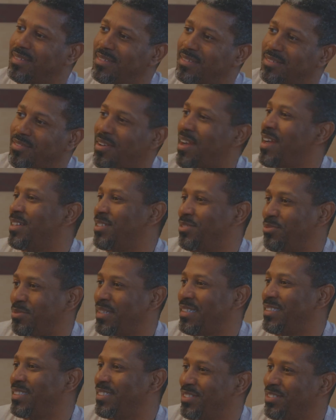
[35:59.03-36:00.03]

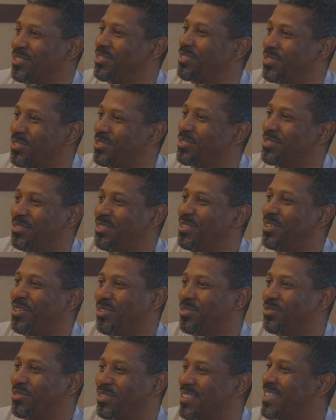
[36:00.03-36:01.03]
graduation or
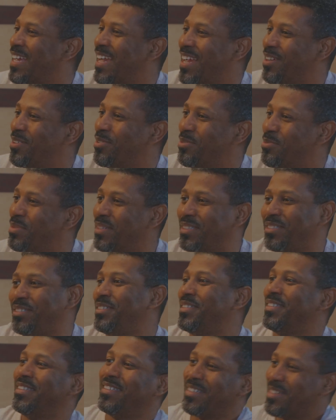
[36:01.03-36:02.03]
recital, but
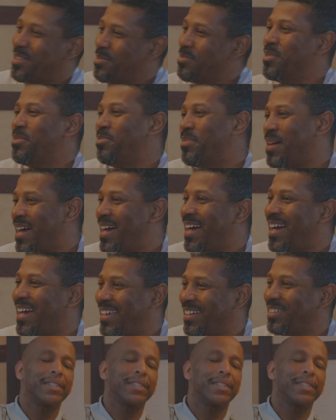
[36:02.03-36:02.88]
you didn't come to mine.